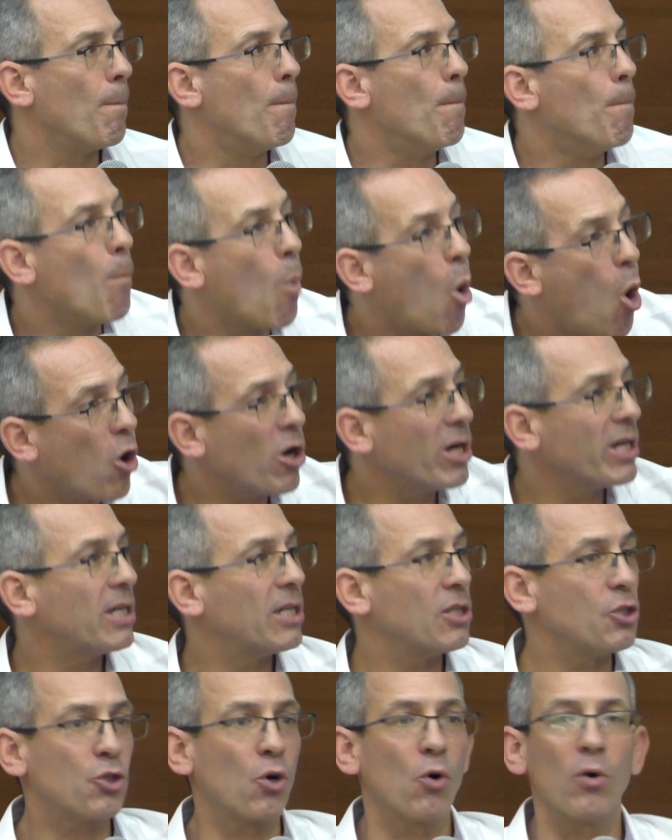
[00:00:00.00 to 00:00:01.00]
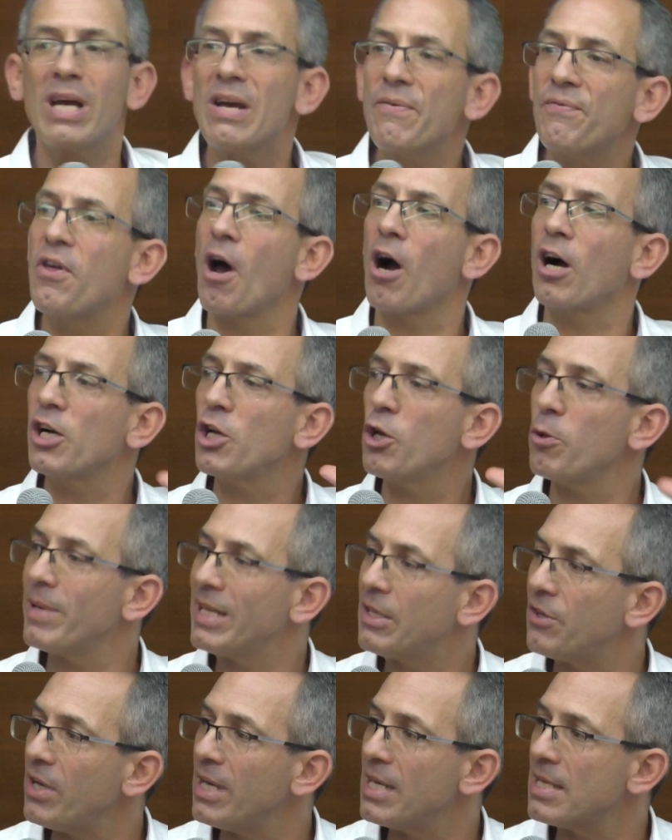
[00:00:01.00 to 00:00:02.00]
more control, if the
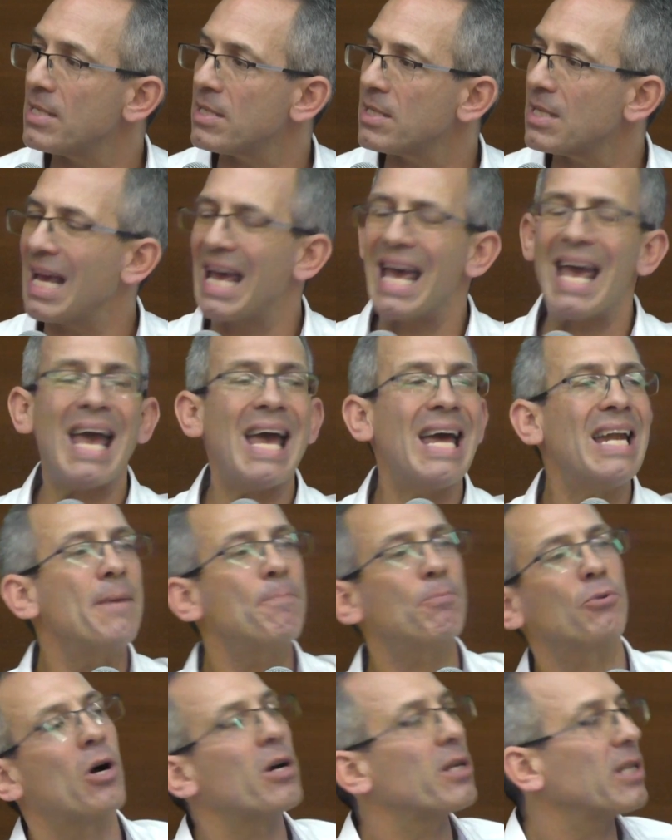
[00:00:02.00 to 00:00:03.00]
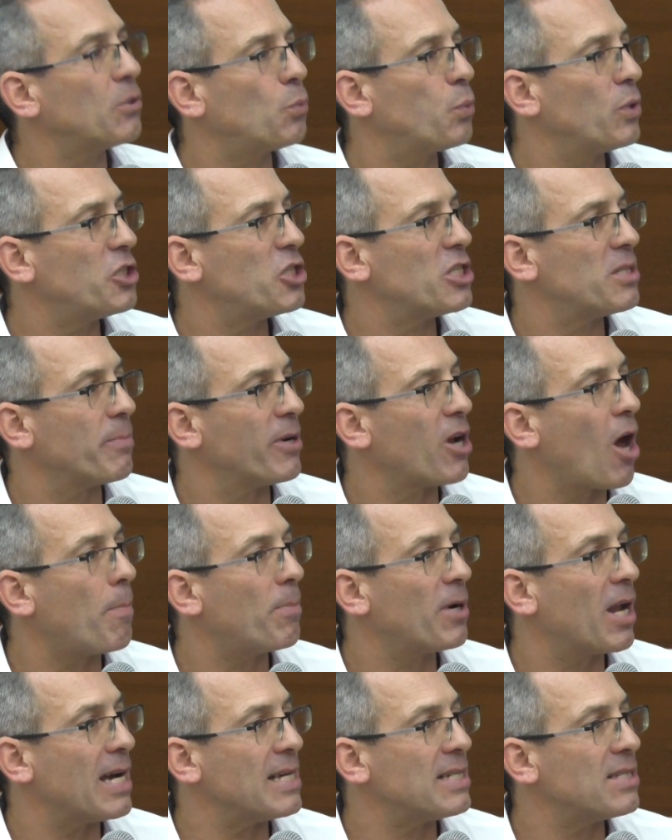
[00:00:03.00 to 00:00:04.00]
argument is any product which is
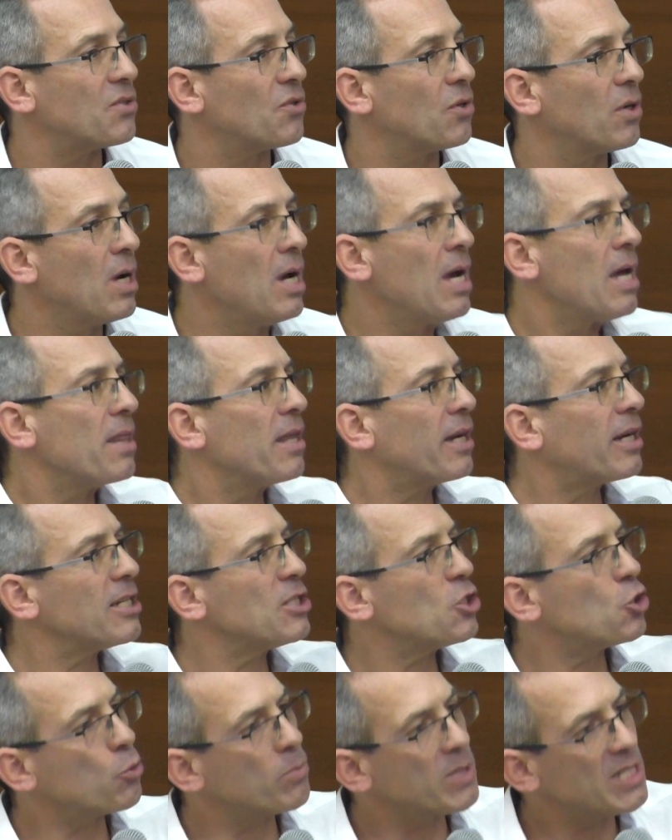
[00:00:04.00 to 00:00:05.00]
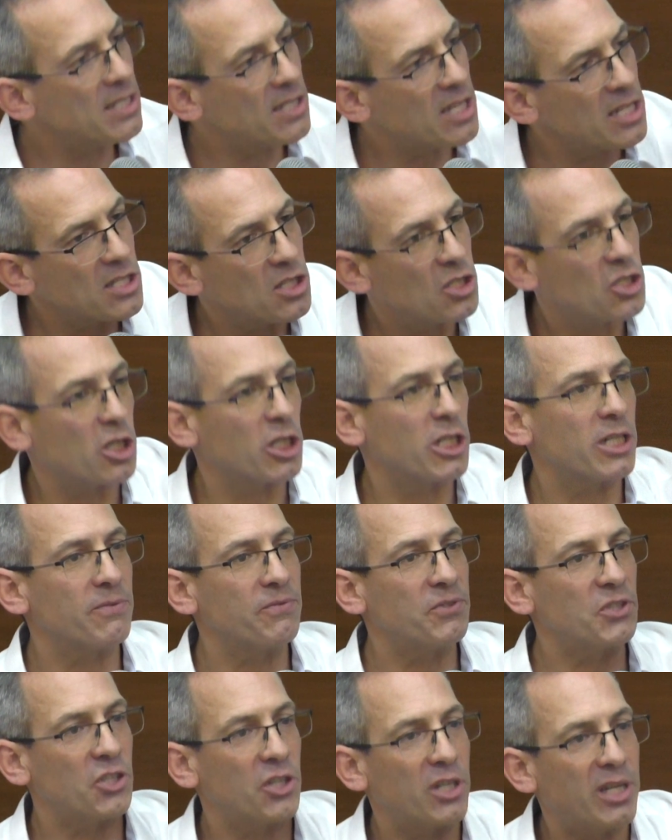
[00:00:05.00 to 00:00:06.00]
monopolized, the consumers
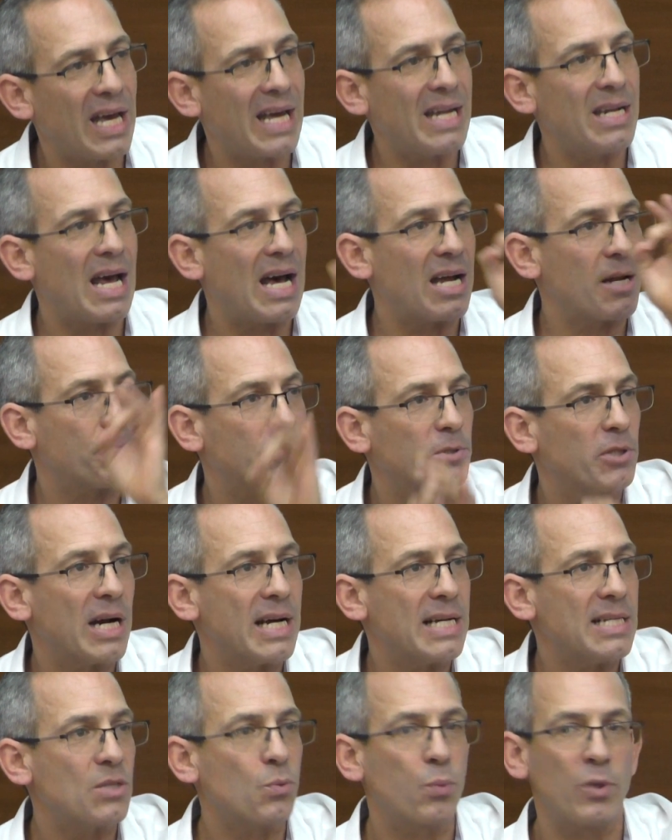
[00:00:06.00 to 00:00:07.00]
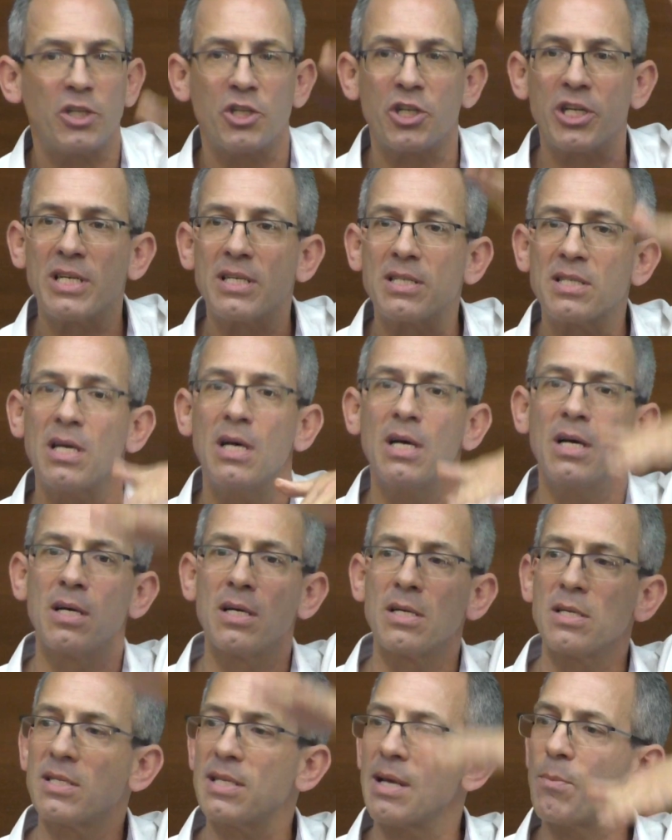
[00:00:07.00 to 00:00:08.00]
deserve to get at a price which is
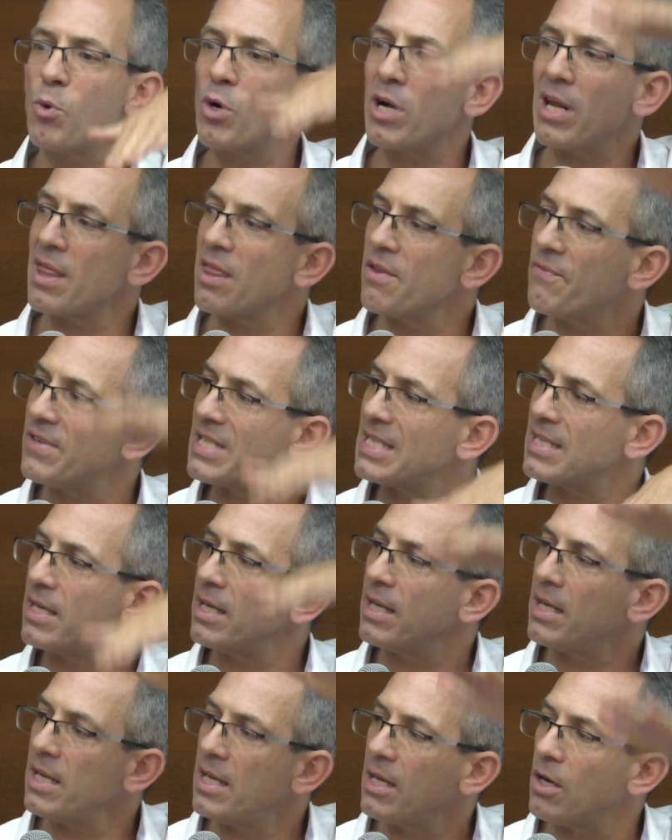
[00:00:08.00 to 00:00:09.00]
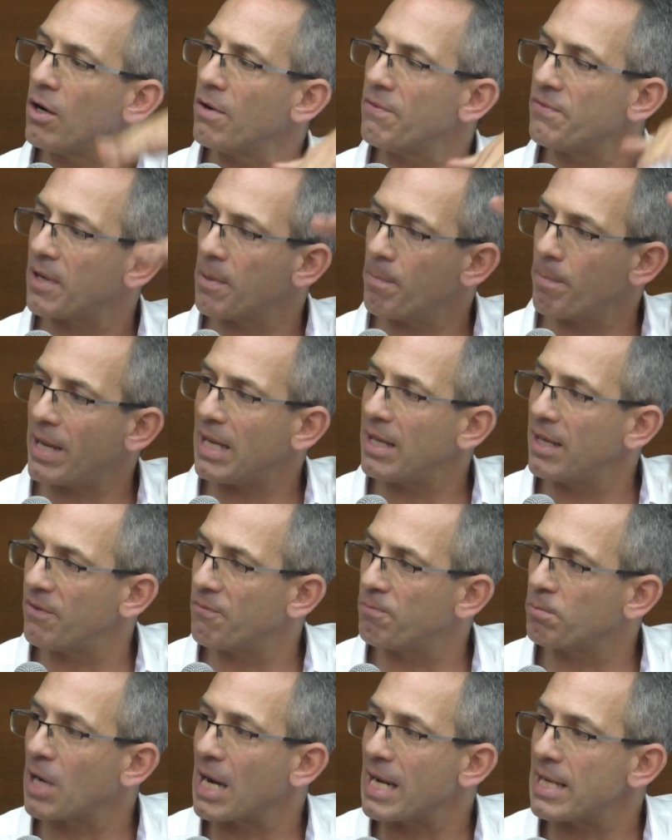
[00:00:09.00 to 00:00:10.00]
somewhere in the vicinity of
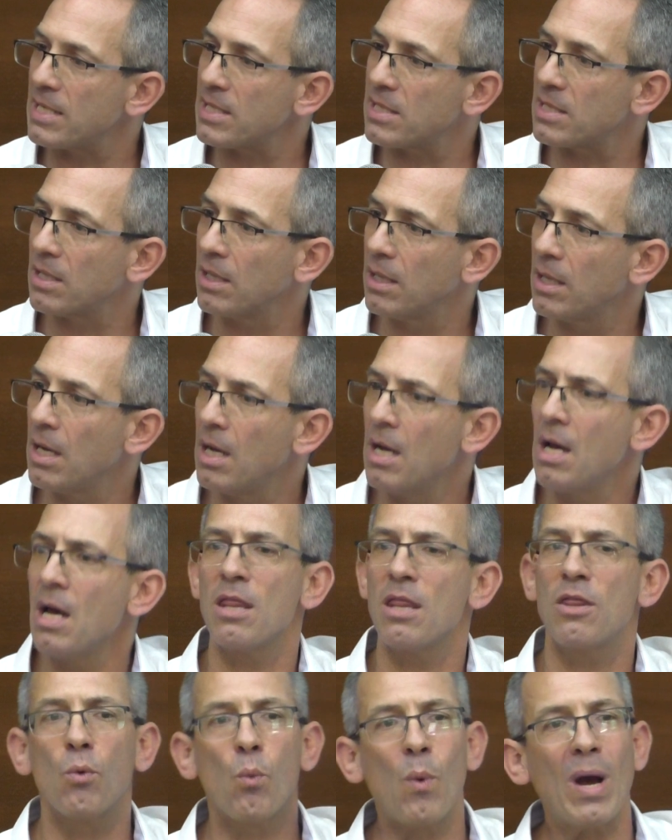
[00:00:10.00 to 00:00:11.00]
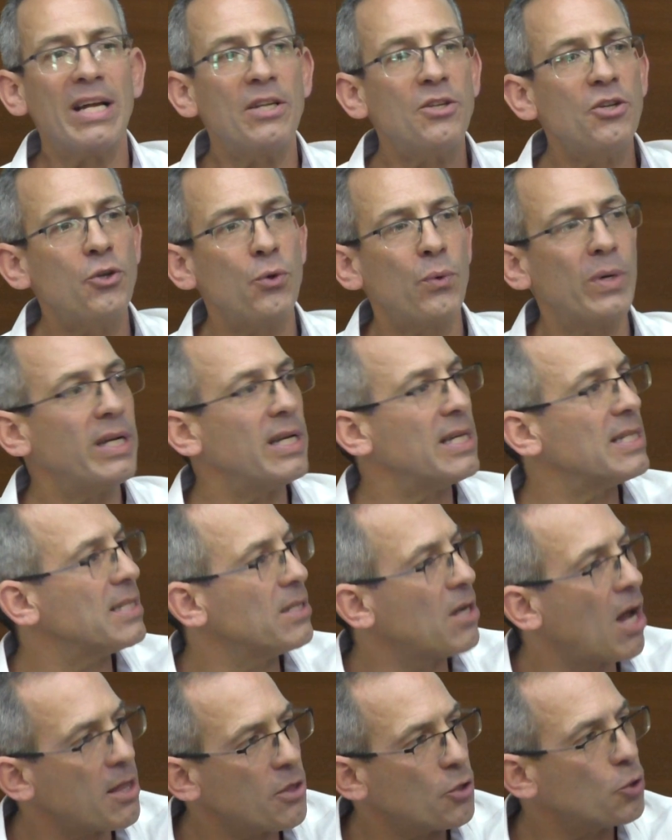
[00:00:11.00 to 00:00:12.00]
competitive price, the way to do it is
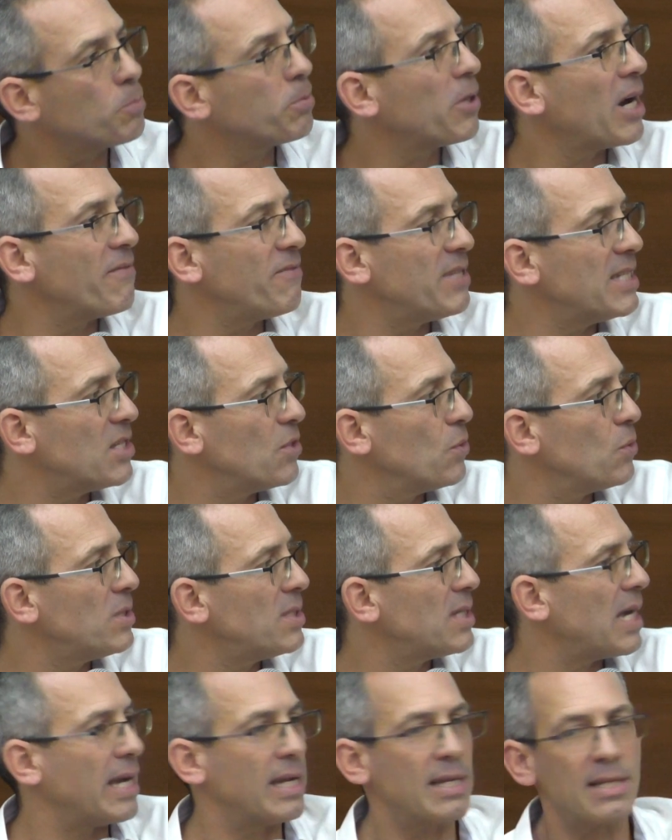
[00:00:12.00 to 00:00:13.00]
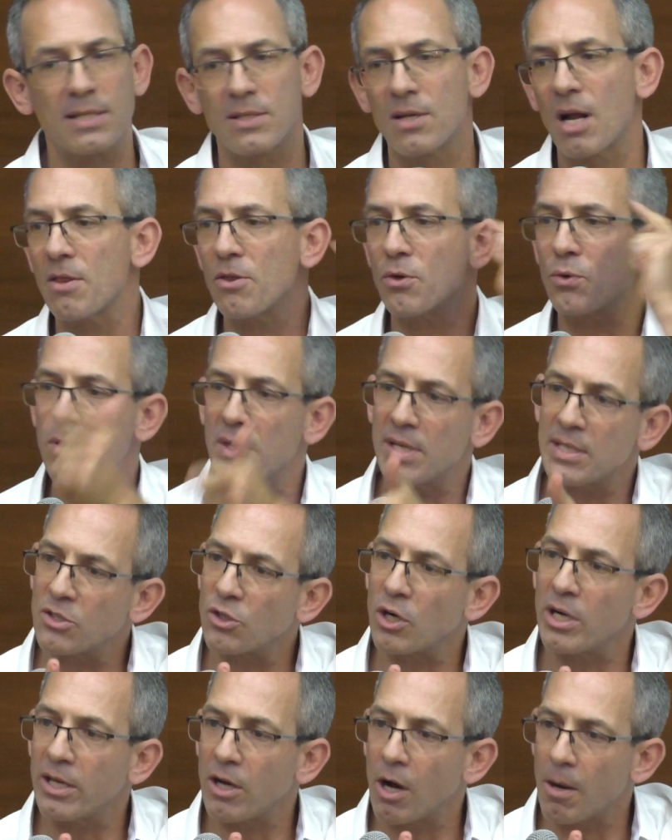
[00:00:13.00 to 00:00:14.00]
not through private suits, and it's not through the
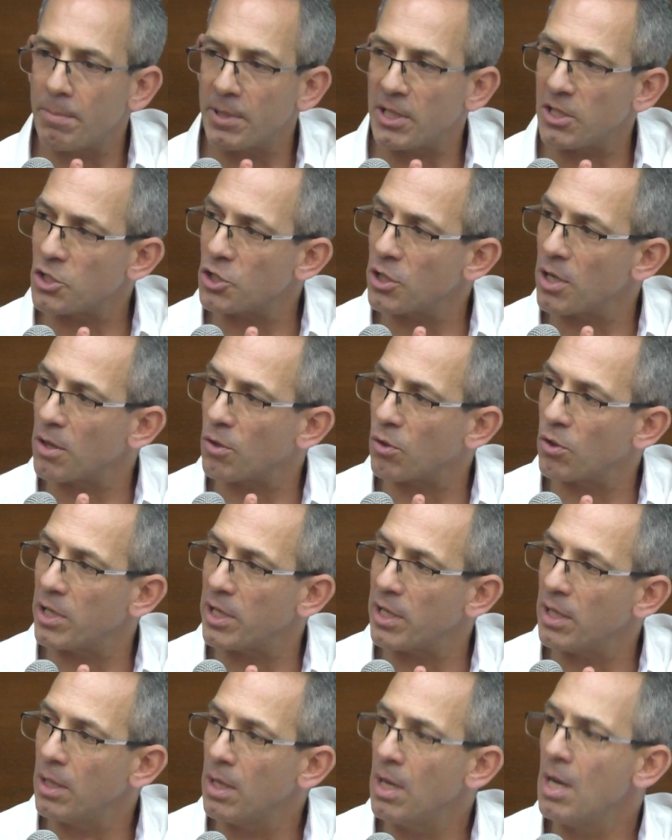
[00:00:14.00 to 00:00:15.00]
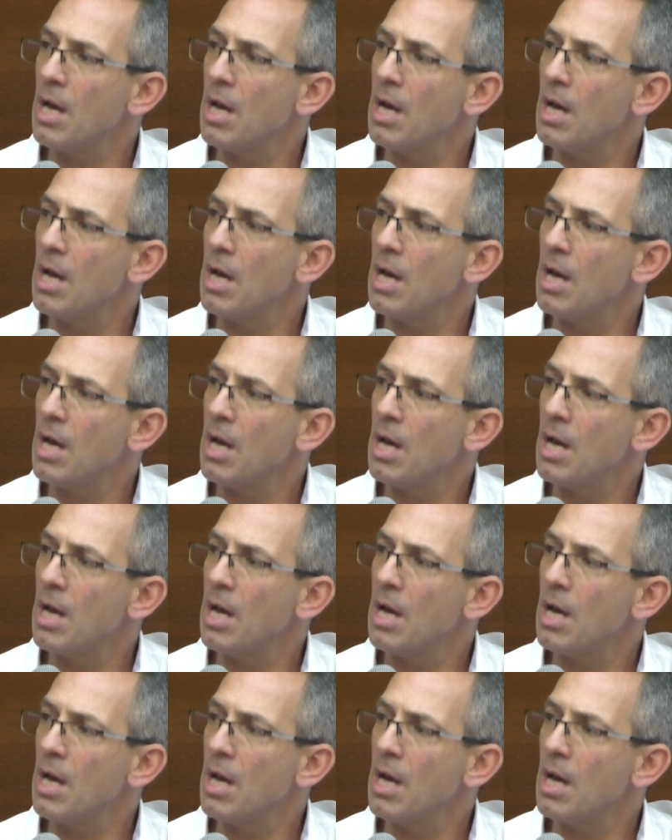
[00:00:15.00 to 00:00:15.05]
Israeli Competition Authority.